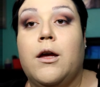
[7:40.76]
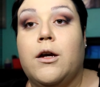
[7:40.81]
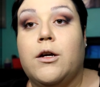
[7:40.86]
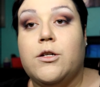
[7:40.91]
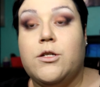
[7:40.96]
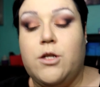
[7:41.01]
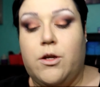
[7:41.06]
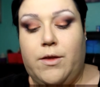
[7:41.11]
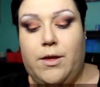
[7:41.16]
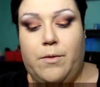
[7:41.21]

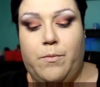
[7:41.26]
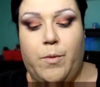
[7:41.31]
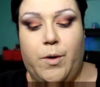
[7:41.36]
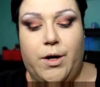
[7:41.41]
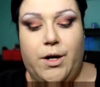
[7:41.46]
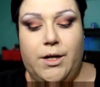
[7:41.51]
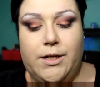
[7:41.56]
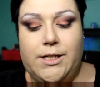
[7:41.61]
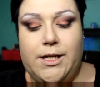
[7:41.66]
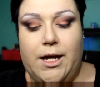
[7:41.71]
So then we're
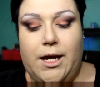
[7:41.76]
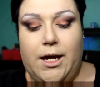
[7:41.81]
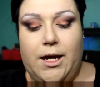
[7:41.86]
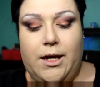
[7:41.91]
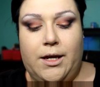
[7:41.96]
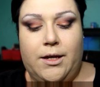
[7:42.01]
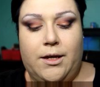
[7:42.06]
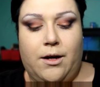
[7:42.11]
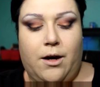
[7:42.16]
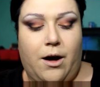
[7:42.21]
going to
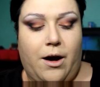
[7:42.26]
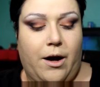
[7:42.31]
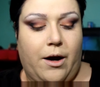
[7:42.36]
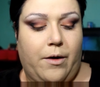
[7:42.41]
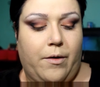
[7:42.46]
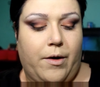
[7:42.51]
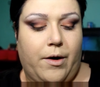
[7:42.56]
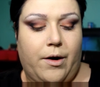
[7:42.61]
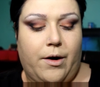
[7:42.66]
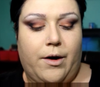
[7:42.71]
take
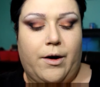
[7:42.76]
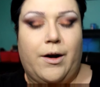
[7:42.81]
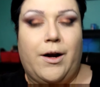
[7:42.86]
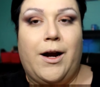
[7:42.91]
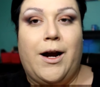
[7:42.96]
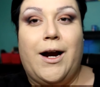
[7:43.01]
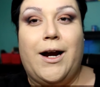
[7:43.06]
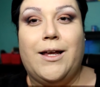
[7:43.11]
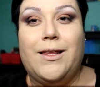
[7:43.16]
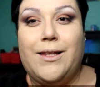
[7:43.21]
our
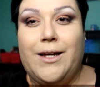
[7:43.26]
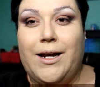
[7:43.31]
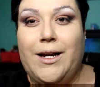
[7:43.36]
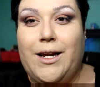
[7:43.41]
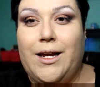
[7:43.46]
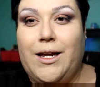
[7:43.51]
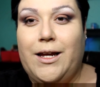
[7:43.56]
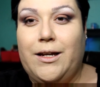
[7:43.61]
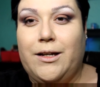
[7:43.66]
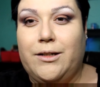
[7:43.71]

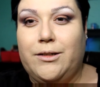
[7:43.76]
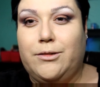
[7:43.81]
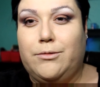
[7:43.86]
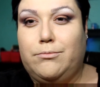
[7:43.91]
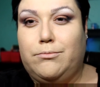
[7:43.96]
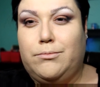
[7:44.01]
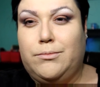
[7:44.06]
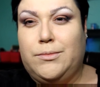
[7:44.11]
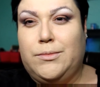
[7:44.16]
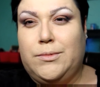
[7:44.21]
highlighting
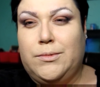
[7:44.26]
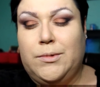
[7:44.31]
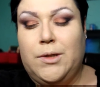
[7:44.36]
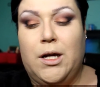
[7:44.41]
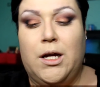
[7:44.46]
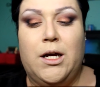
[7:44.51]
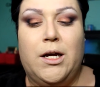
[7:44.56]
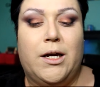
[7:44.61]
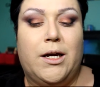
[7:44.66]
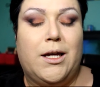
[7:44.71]

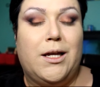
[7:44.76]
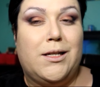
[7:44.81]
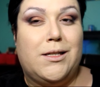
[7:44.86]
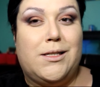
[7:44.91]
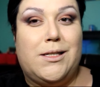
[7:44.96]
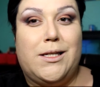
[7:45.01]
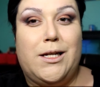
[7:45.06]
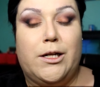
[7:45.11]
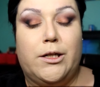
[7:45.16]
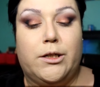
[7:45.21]

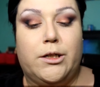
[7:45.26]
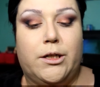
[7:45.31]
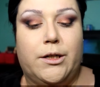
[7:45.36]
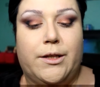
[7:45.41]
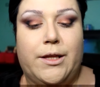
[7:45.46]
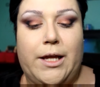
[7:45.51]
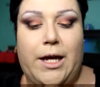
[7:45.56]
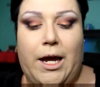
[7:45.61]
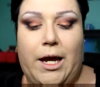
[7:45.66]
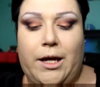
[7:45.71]
concealer
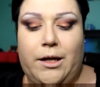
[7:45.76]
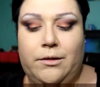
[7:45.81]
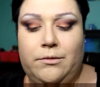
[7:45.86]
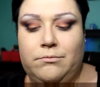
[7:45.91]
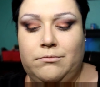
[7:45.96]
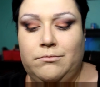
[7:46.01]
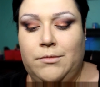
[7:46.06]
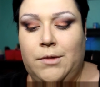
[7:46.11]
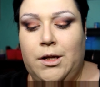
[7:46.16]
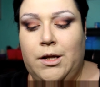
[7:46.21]
thing,
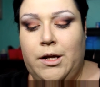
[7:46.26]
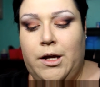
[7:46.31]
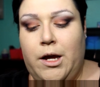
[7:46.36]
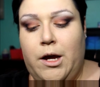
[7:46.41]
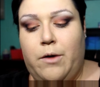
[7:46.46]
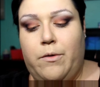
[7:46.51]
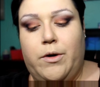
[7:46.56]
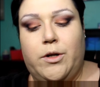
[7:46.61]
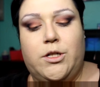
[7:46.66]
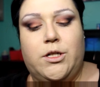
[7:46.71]

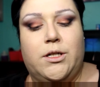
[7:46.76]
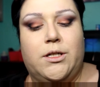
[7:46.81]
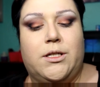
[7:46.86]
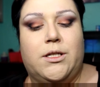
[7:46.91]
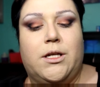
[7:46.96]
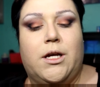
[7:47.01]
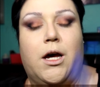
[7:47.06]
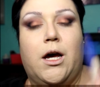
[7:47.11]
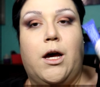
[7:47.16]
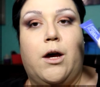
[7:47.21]
which is
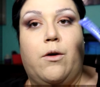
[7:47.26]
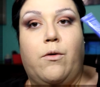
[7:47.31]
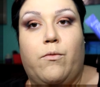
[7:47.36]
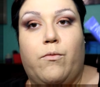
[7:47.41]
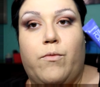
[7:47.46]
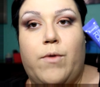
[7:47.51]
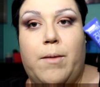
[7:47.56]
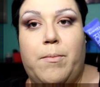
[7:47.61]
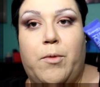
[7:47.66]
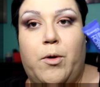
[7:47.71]
the
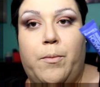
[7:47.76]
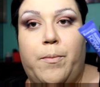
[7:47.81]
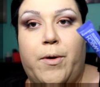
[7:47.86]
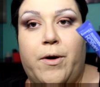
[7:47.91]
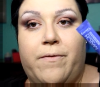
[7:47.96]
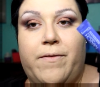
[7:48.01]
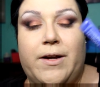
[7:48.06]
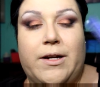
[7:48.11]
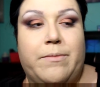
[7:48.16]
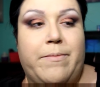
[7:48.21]
Rimmel
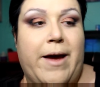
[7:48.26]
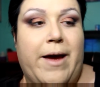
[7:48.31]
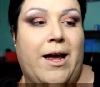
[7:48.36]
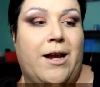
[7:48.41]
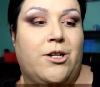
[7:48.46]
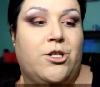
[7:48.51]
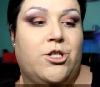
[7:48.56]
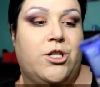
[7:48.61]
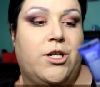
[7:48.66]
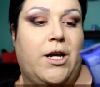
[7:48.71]
Perfect
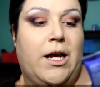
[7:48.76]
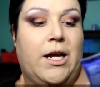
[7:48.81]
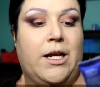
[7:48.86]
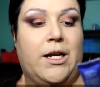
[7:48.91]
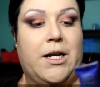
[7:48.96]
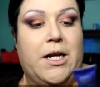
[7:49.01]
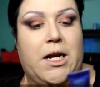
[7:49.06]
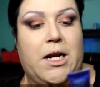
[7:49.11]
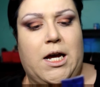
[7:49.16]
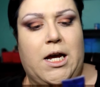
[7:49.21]
Match
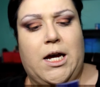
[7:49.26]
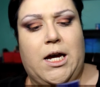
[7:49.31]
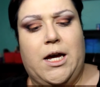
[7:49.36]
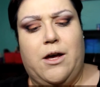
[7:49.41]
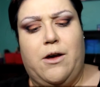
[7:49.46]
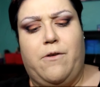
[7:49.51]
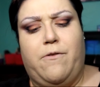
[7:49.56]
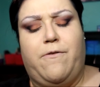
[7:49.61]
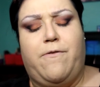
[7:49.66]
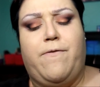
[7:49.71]
in
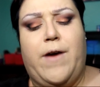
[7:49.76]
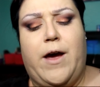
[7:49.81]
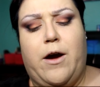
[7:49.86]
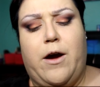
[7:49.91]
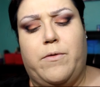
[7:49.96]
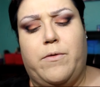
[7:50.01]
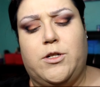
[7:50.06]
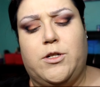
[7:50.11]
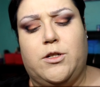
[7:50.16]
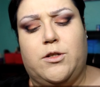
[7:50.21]
Fair,
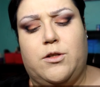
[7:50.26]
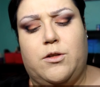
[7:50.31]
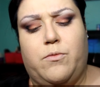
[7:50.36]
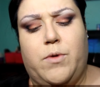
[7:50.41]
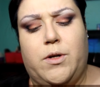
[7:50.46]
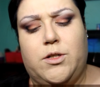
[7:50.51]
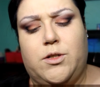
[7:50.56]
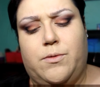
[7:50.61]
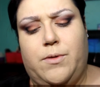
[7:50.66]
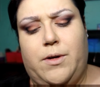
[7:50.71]
which is the
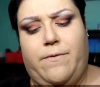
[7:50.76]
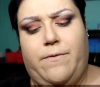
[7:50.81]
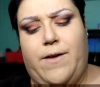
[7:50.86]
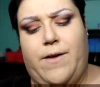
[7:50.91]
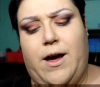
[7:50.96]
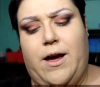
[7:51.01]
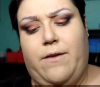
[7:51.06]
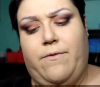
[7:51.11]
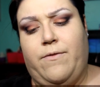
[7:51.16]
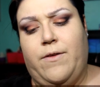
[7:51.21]

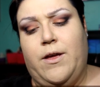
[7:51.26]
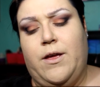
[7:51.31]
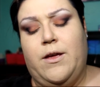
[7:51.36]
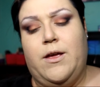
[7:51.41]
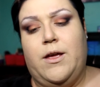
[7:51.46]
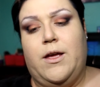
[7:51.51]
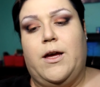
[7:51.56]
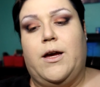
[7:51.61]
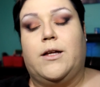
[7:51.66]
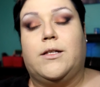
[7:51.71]
125.
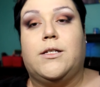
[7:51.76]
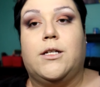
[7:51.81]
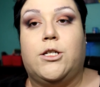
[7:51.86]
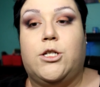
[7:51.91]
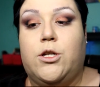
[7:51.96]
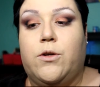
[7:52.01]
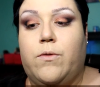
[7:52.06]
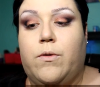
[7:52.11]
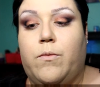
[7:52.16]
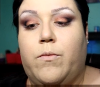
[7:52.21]
It's a
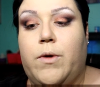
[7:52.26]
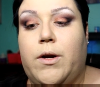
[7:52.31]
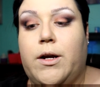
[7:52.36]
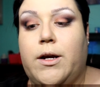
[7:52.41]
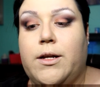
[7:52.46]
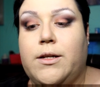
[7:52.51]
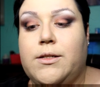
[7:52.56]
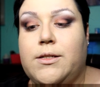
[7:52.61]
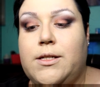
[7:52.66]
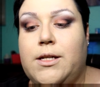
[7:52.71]
2-in-1
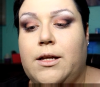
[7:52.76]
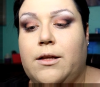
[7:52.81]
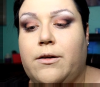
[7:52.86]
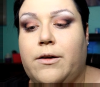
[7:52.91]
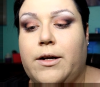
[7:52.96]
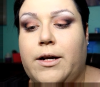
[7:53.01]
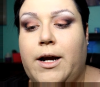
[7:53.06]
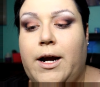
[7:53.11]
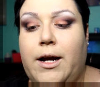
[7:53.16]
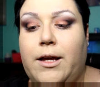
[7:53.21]
concealer
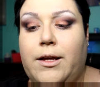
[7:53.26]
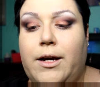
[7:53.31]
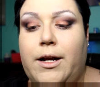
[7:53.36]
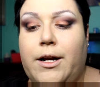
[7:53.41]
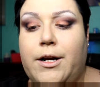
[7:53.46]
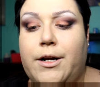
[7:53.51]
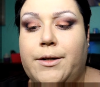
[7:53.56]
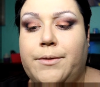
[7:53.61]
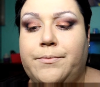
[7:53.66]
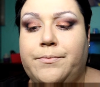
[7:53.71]
and
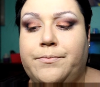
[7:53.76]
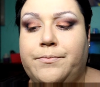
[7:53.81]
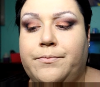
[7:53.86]
highlighter.